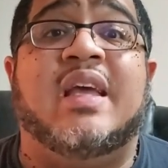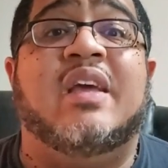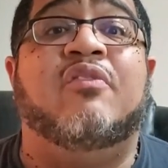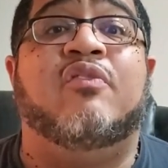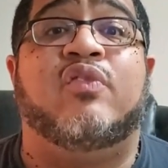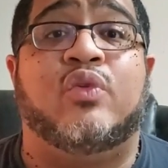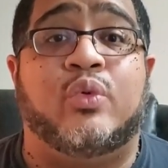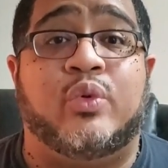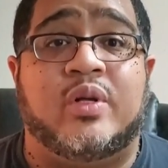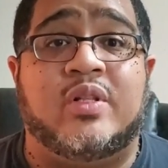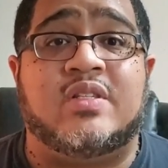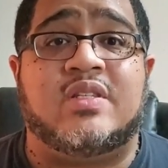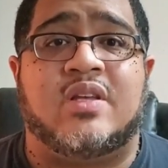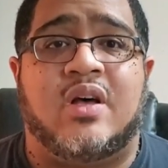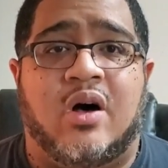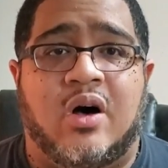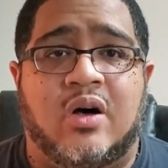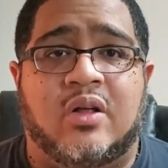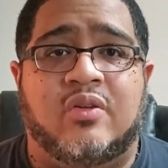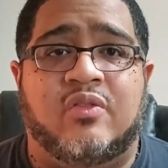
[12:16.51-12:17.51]
influence
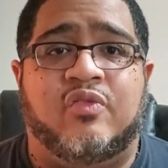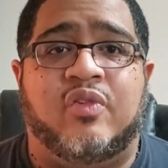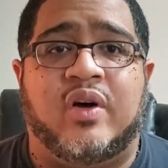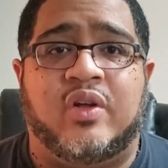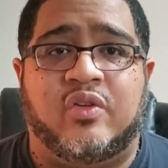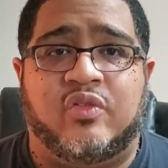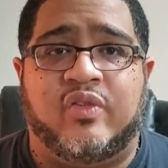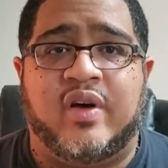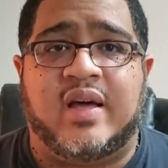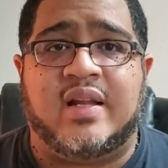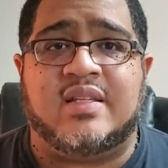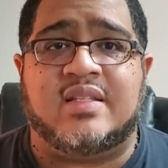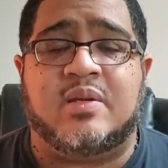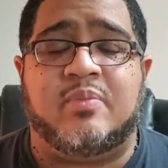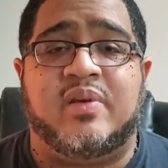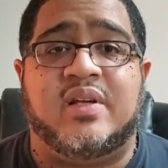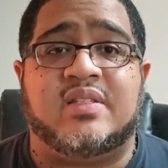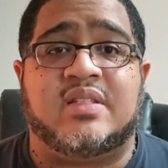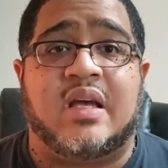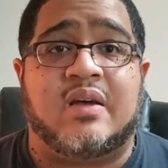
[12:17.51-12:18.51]
on Final Fantasy
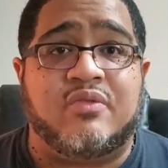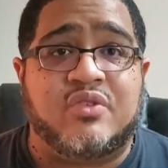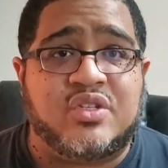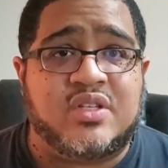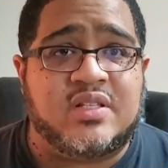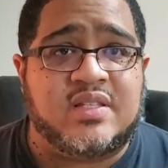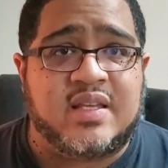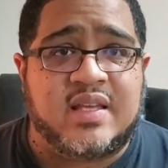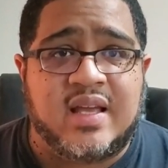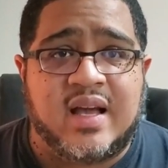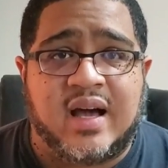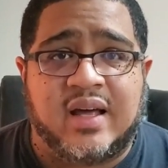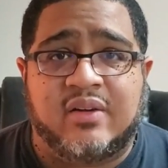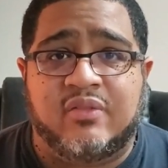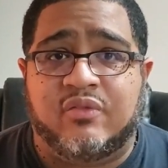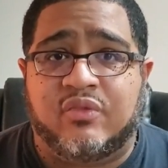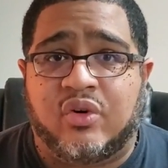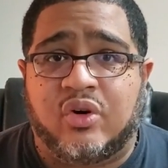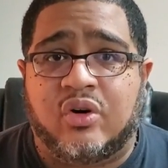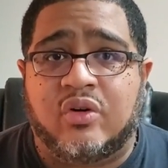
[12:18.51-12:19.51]
because ever since he got
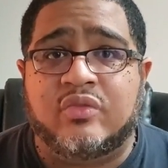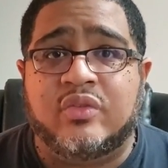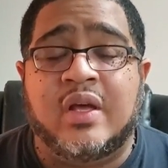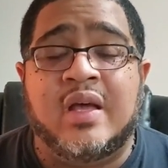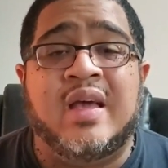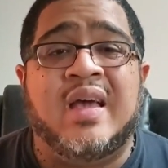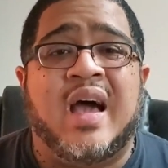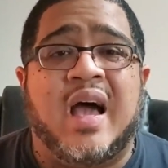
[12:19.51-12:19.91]
involved,